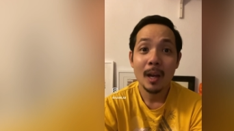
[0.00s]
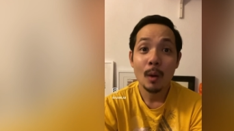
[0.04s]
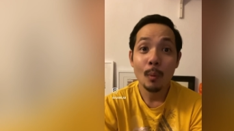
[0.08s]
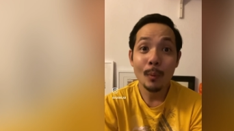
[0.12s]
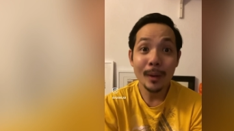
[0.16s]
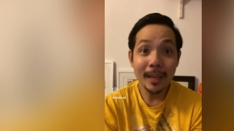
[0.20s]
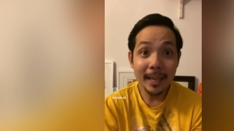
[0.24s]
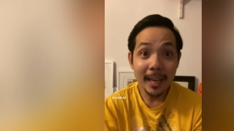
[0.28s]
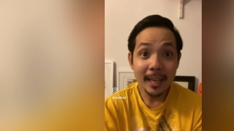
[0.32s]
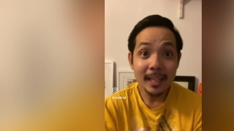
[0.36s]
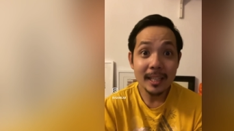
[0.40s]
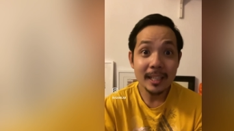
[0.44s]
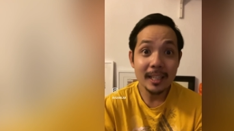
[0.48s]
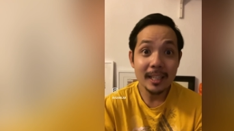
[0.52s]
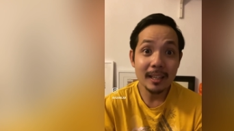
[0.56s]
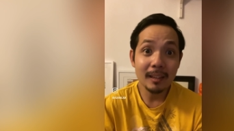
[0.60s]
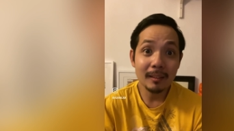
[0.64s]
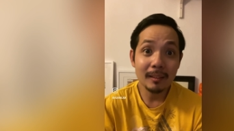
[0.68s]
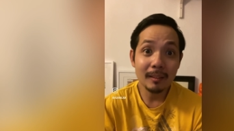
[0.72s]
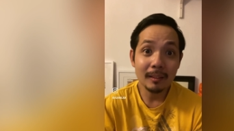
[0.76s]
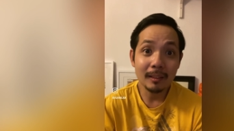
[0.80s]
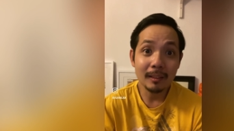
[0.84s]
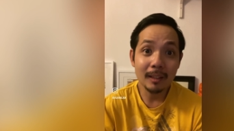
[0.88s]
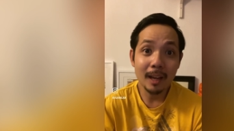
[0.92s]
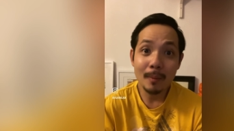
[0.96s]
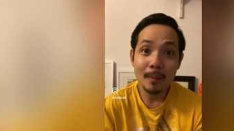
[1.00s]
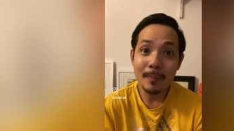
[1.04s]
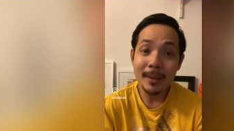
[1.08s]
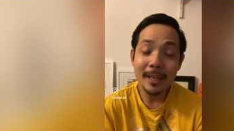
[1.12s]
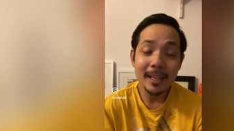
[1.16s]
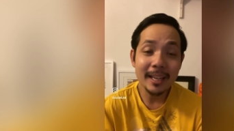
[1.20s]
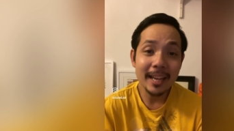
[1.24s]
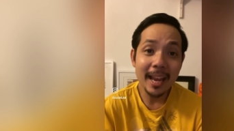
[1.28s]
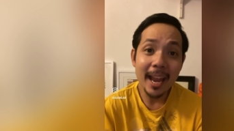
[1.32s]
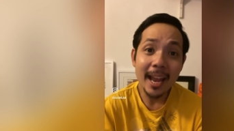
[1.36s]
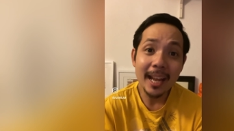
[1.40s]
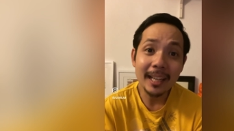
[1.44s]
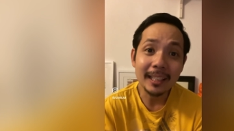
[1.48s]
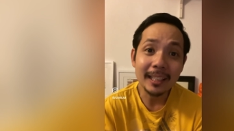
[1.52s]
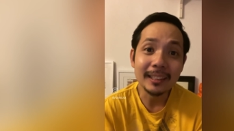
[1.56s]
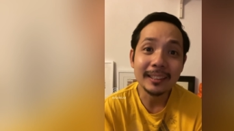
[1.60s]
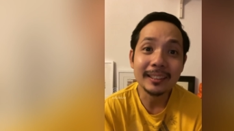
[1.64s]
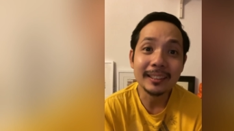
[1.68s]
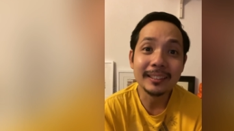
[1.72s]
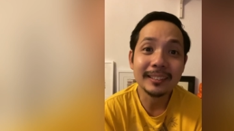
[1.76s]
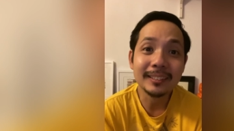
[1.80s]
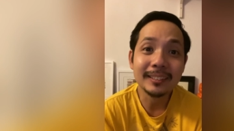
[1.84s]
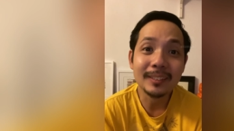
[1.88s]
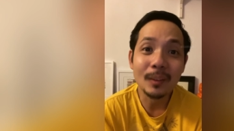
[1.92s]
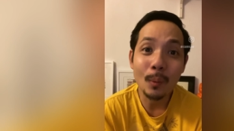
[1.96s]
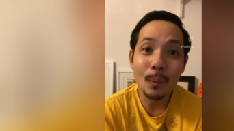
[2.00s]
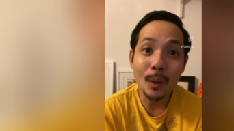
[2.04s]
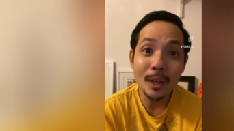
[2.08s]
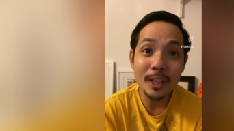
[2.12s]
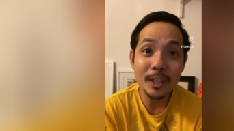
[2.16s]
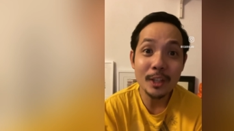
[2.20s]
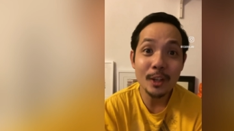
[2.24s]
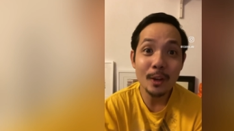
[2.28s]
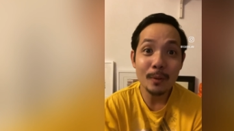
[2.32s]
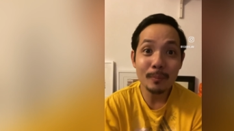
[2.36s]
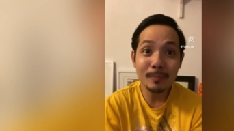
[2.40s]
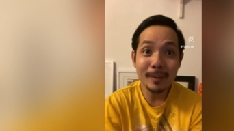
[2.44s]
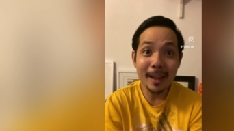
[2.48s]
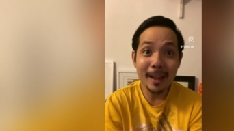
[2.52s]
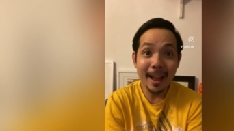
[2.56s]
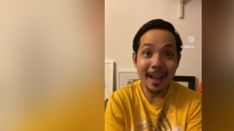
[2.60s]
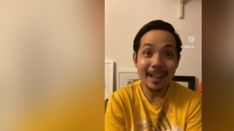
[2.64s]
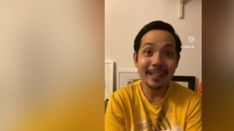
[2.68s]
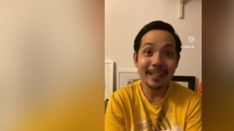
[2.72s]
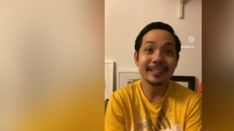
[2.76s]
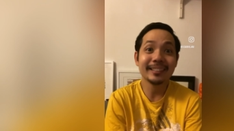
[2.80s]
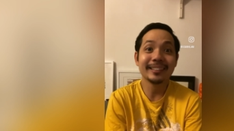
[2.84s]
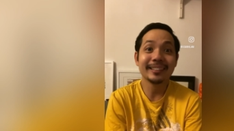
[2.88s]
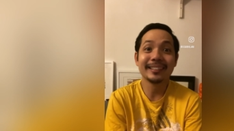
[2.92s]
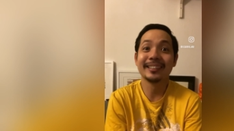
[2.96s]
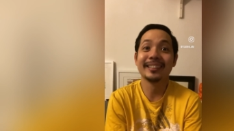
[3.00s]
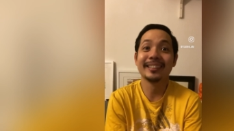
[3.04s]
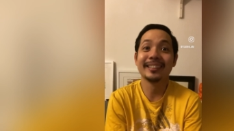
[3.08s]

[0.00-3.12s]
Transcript: Weekend is coming again. What's your plan?